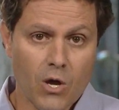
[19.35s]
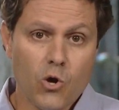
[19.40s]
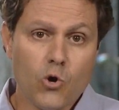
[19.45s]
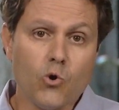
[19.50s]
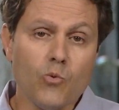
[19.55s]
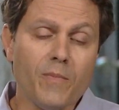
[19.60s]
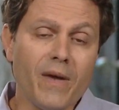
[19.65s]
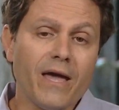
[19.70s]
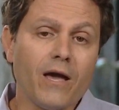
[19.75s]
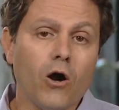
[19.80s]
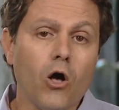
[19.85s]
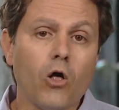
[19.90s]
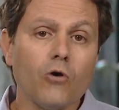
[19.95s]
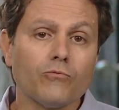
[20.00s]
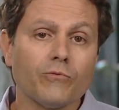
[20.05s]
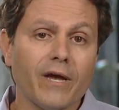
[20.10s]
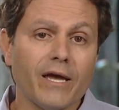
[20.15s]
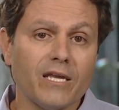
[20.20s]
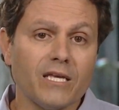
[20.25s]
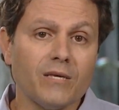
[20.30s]
who may
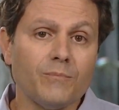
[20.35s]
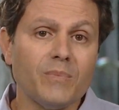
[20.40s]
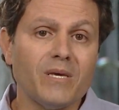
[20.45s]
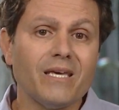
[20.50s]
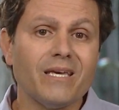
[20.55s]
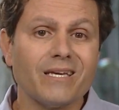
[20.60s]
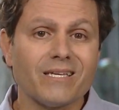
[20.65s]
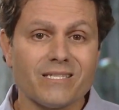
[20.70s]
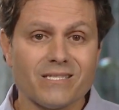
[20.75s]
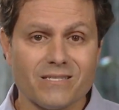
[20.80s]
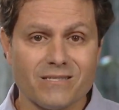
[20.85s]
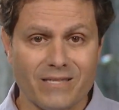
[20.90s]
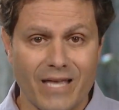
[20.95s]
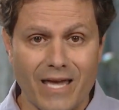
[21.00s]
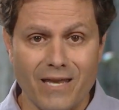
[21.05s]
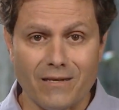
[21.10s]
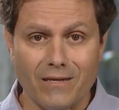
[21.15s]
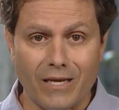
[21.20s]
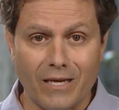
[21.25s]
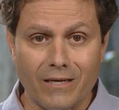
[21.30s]
already be
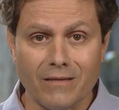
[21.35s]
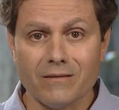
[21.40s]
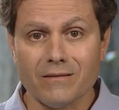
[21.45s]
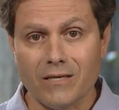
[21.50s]
extending